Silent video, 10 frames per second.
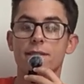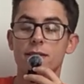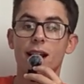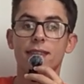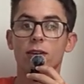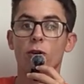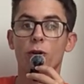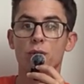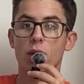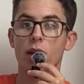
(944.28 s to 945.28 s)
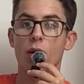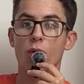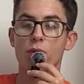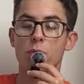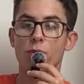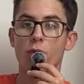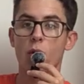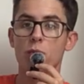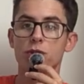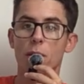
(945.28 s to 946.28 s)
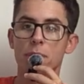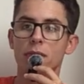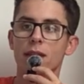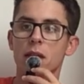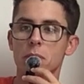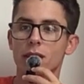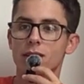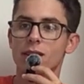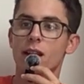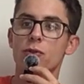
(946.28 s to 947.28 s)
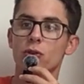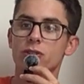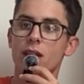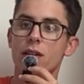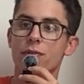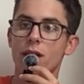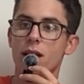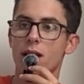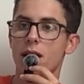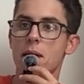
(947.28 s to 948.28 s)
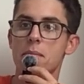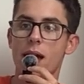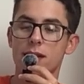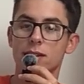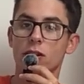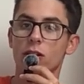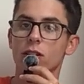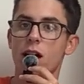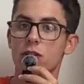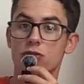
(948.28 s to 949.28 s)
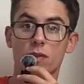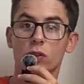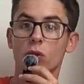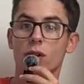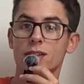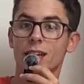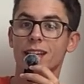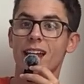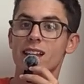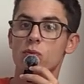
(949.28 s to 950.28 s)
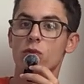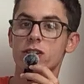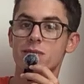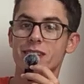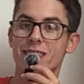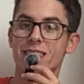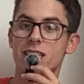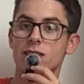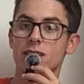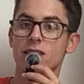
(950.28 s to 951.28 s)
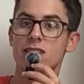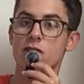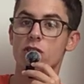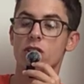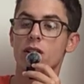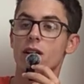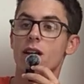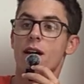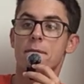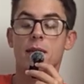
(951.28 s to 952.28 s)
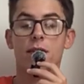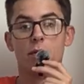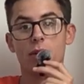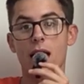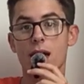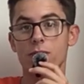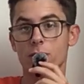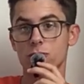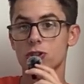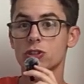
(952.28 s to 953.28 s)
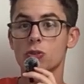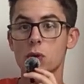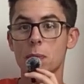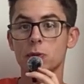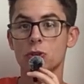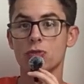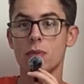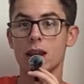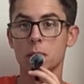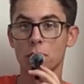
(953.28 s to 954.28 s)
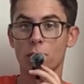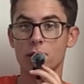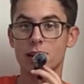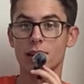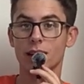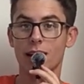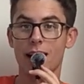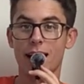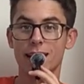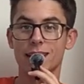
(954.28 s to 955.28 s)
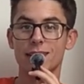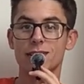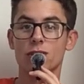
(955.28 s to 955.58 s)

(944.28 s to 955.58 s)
that I think are also going to overperform. So because of that, I feel safe kind of passing on a lot of Trevor Lawrence and Caleb Williams this year. Now then, we have just 3 episodes remaining before I take a hiatus